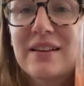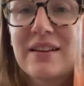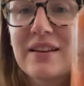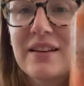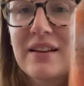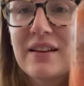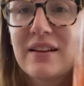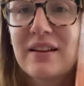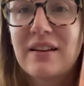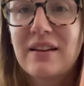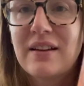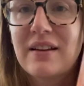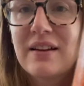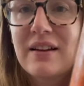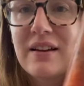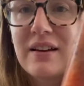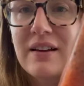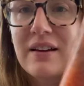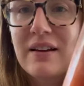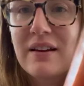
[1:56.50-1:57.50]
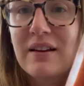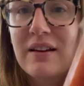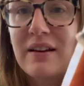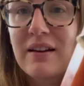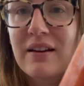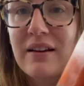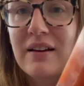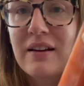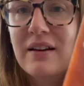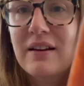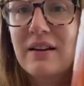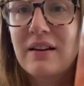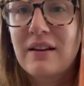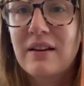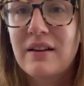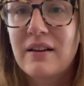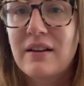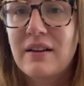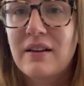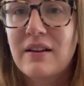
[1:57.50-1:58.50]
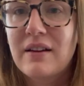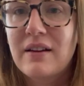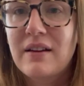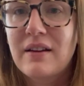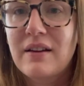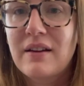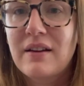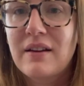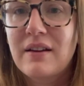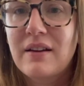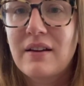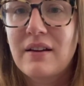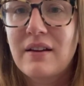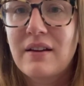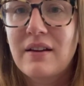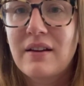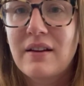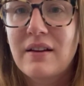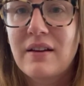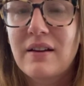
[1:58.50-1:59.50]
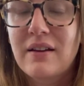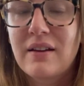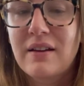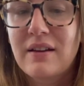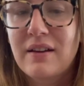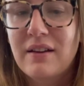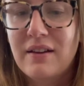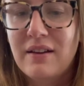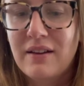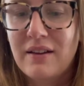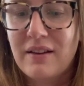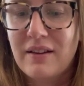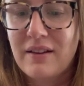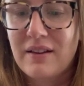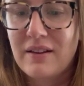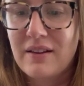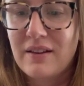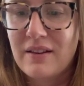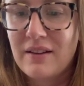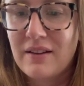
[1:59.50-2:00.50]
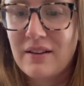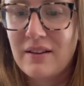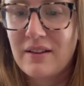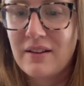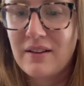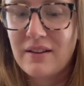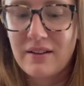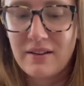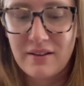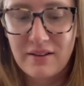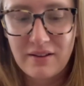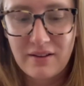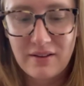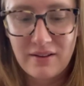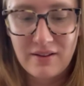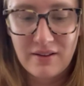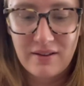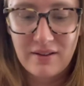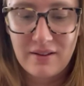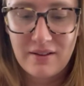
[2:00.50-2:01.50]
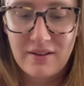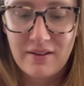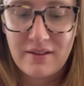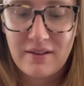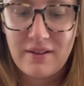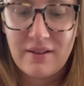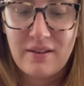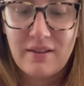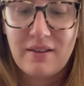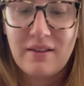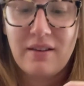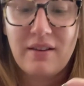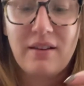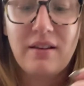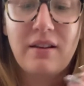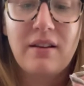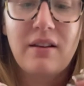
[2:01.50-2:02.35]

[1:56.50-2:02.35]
Nothing is said.